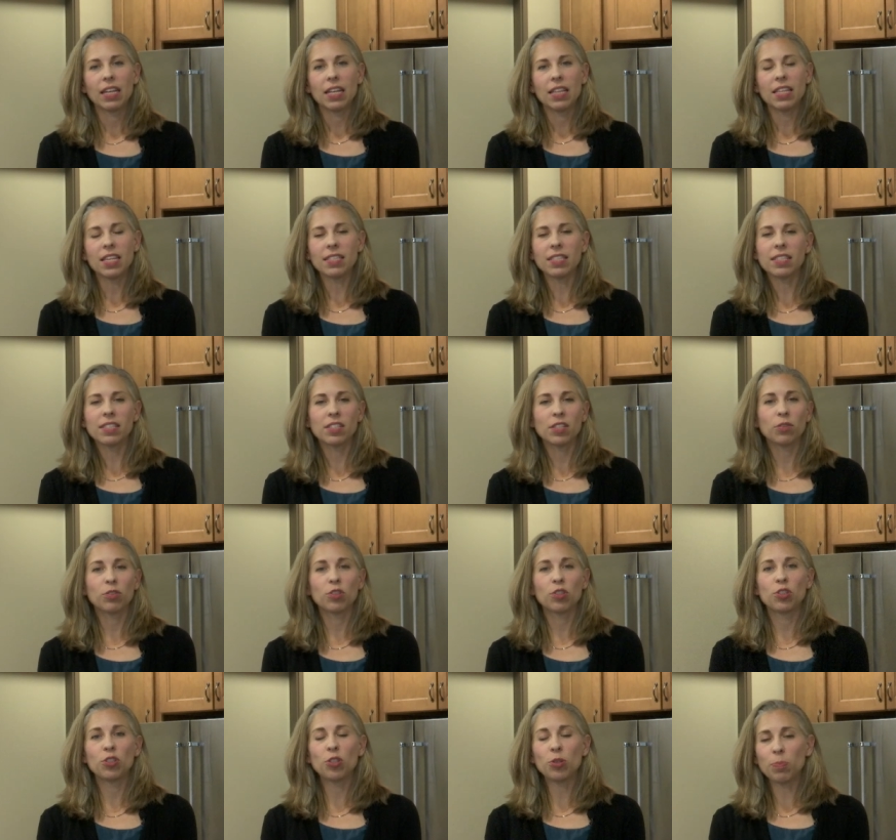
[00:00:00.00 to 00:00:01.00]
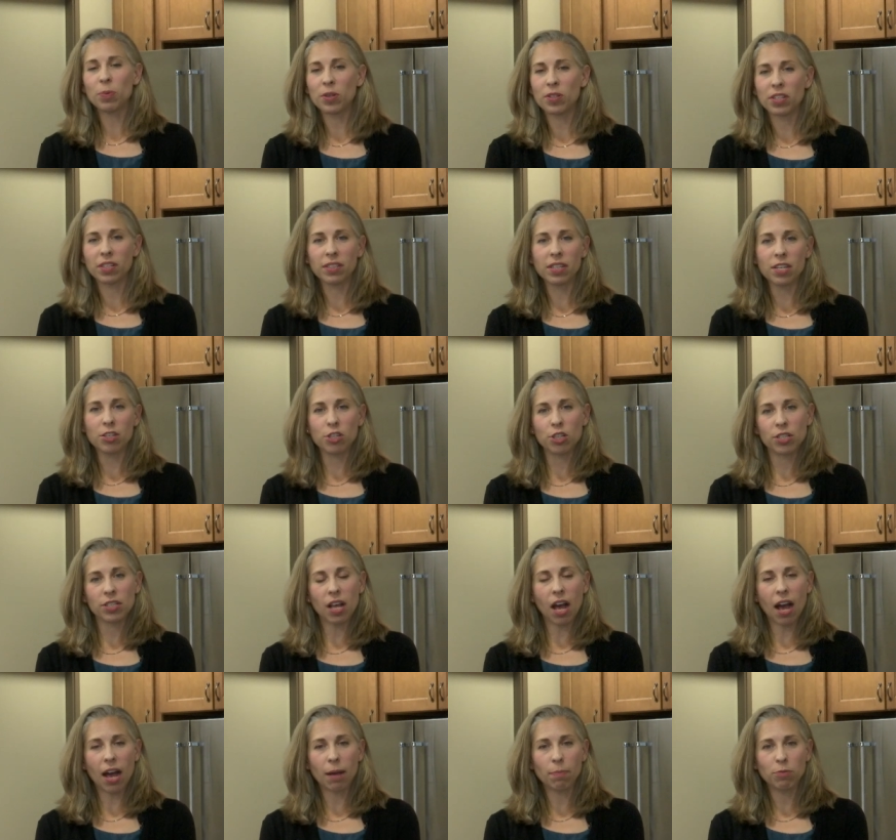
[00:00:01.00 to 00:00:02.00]
This is a super delicious
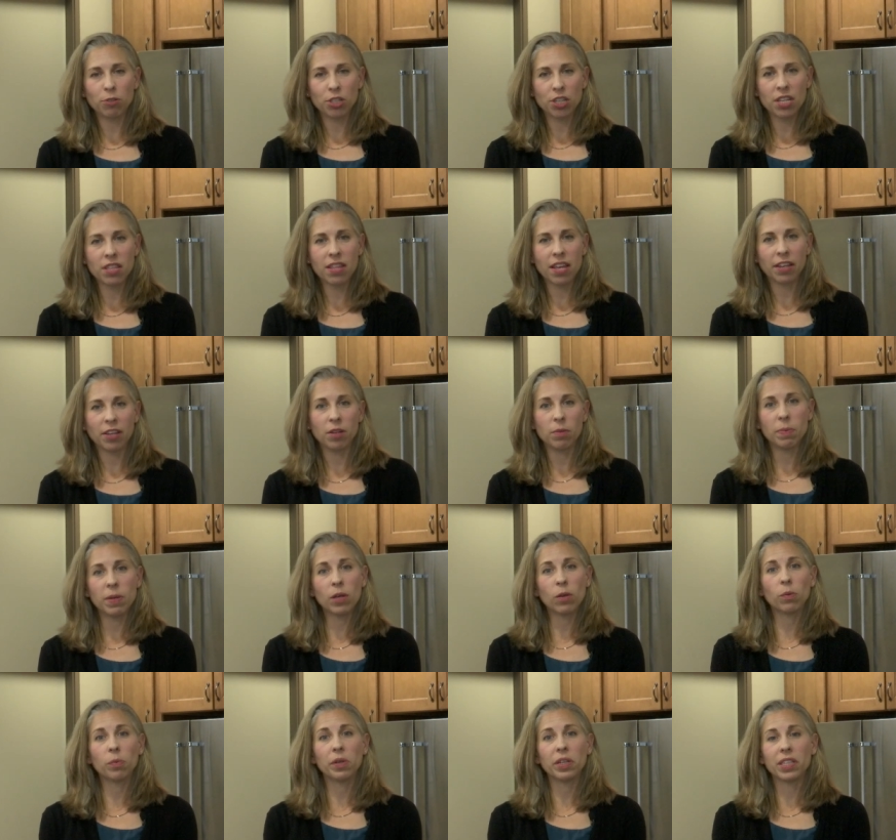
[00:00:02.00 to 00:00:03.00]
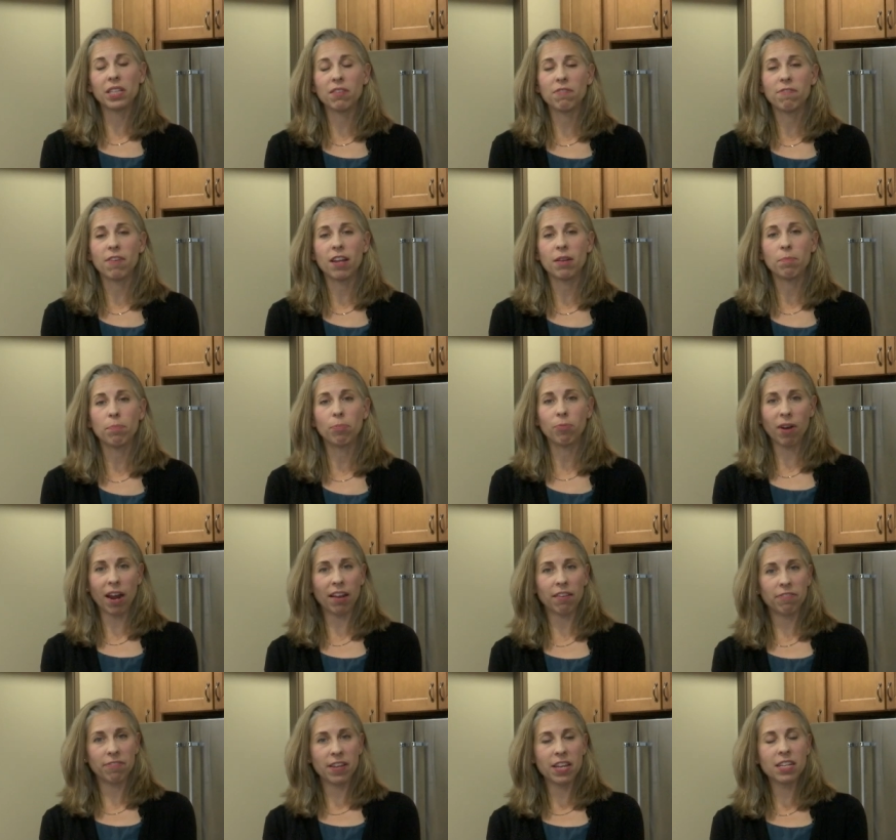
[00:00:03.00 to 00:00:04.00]
option that could be a really fun
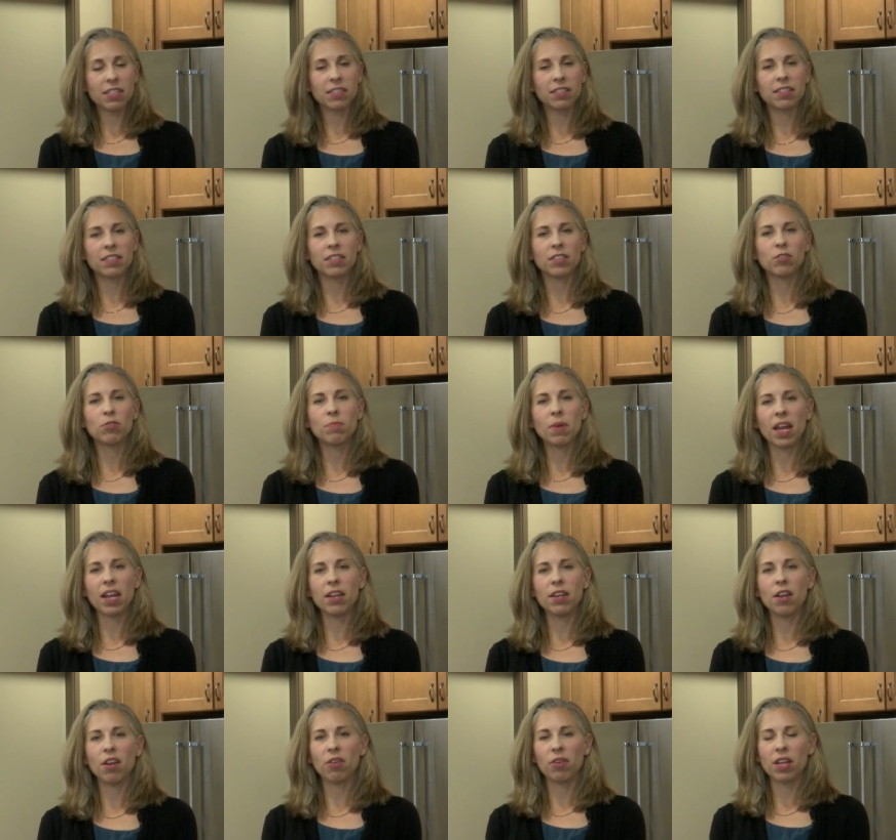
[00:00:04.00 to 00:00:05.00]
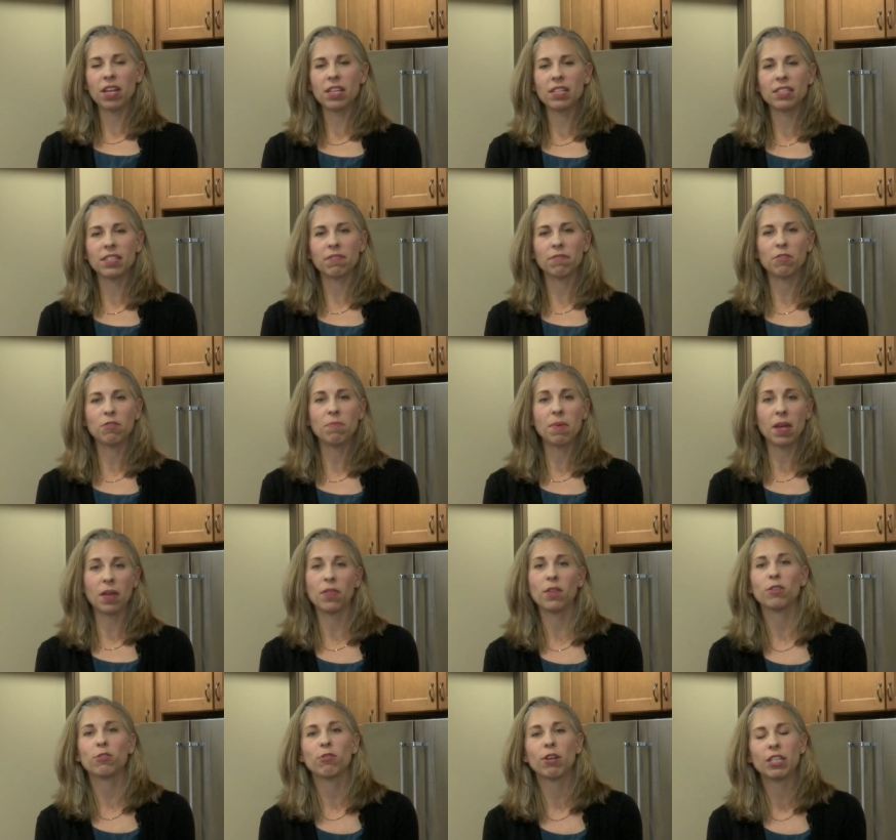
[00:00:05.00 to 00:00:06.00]
breakfast. You might notice if you
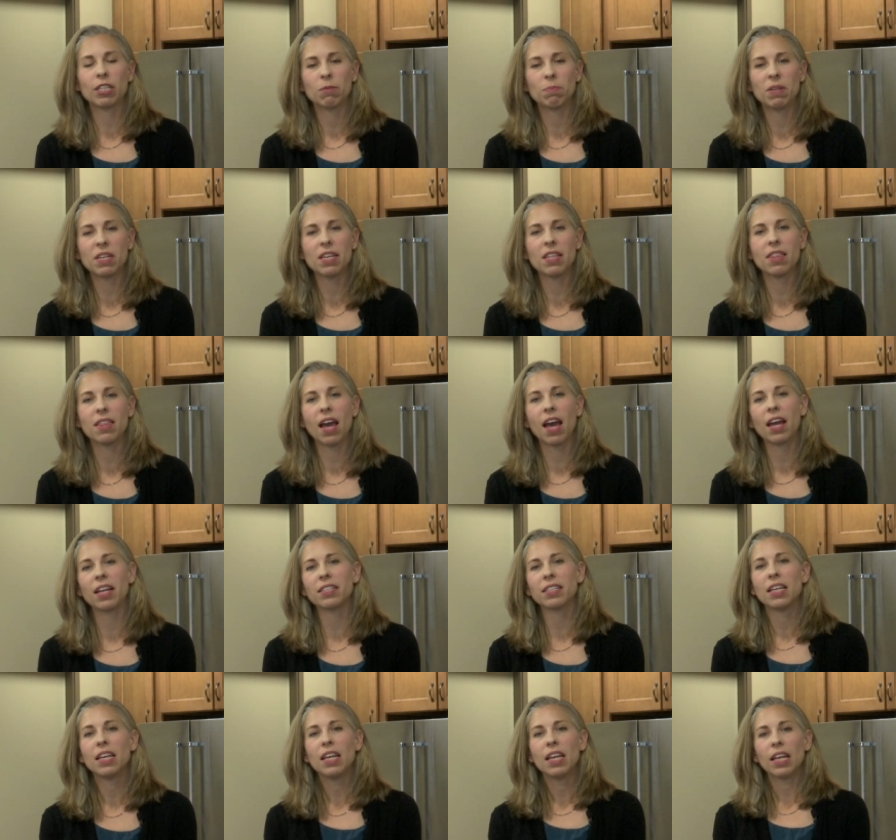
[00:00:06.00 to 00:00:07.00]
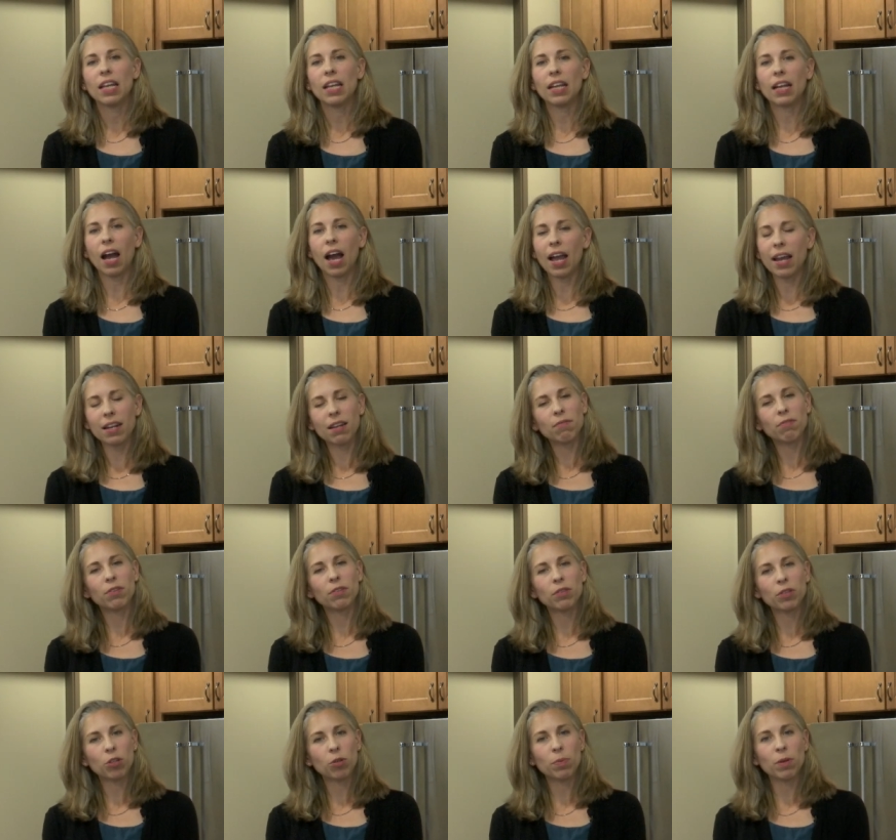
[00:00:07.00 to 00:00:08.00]
make this recipe that it kind of a
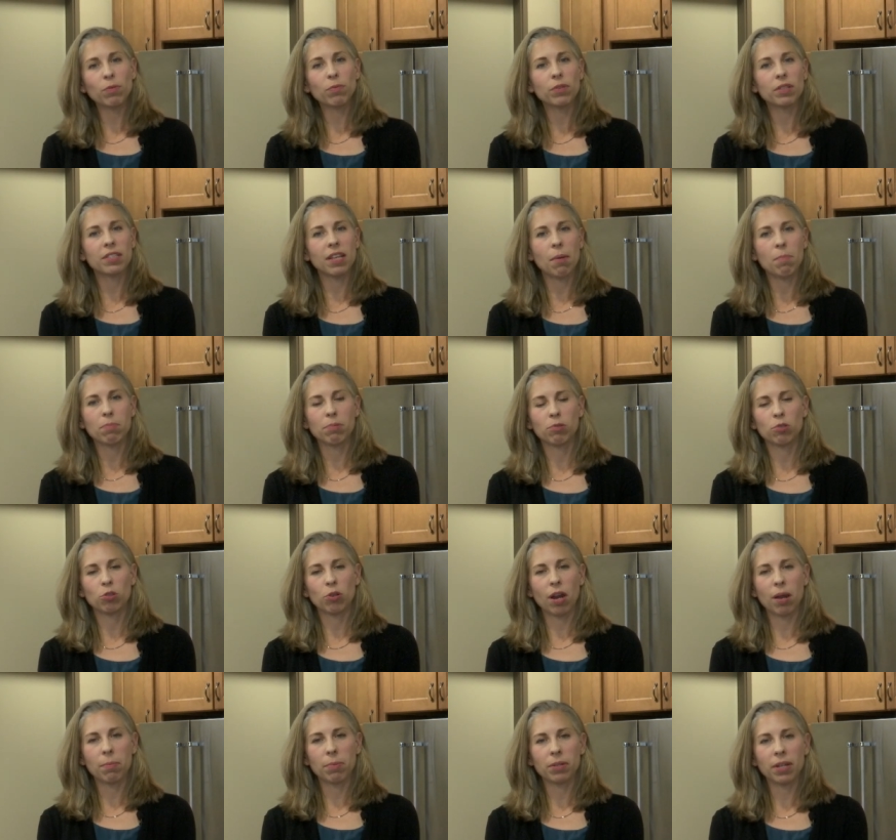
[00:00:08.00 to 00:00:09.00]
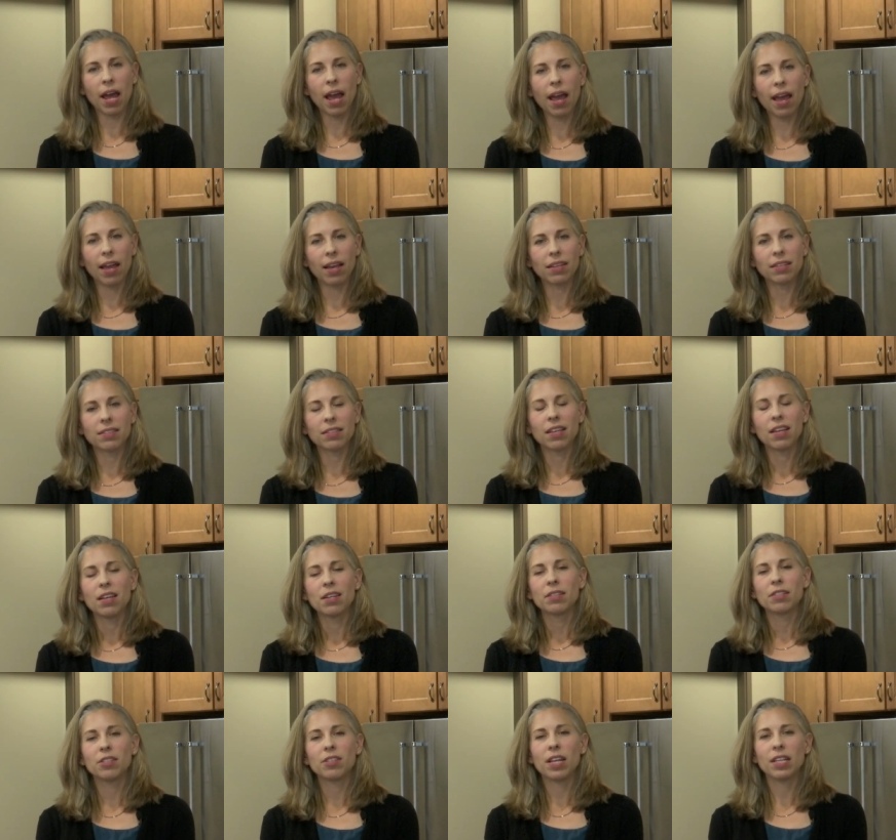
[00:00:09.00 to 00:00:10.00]
little bit resembles scrambled eggs.
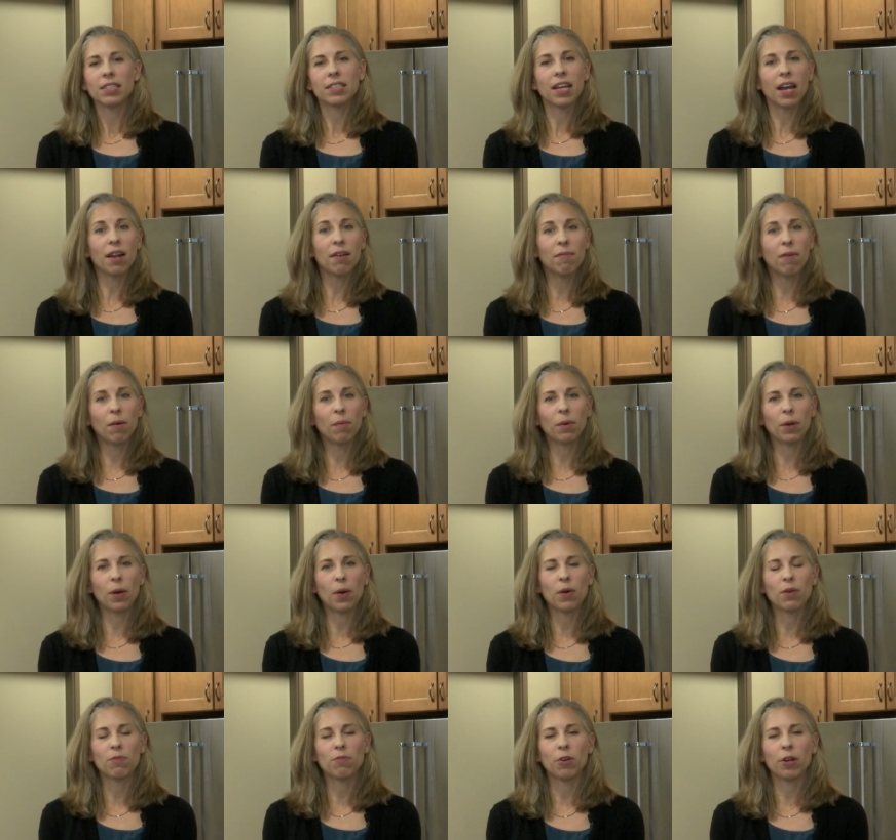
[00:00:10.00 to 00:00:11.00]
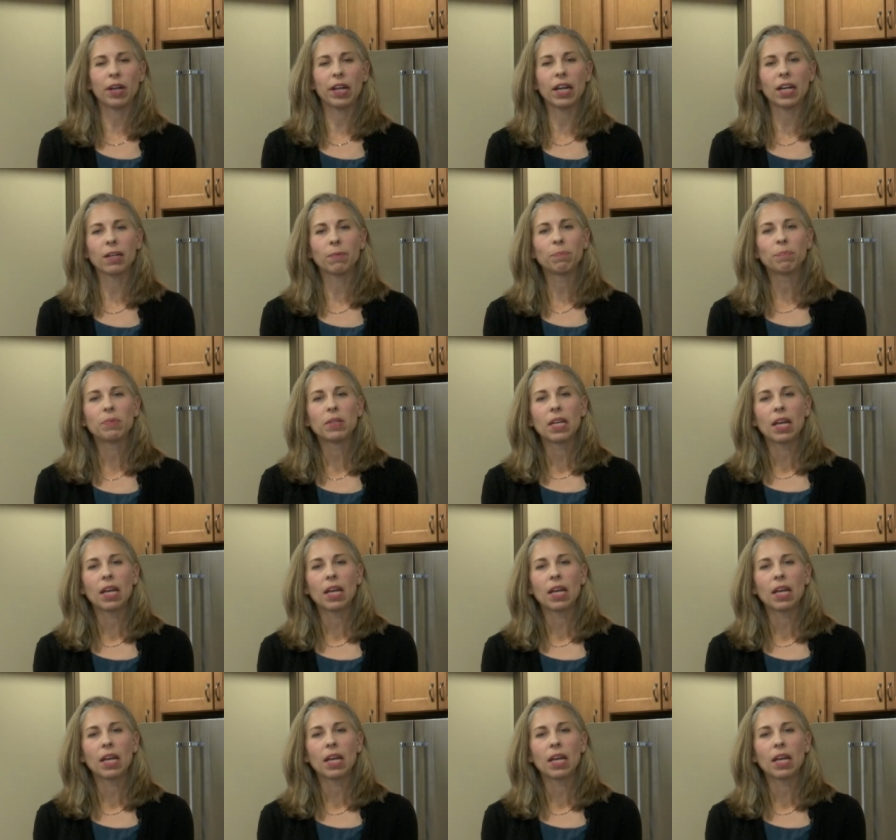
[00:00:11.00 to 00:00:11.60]
So that's kind of what we're going for here.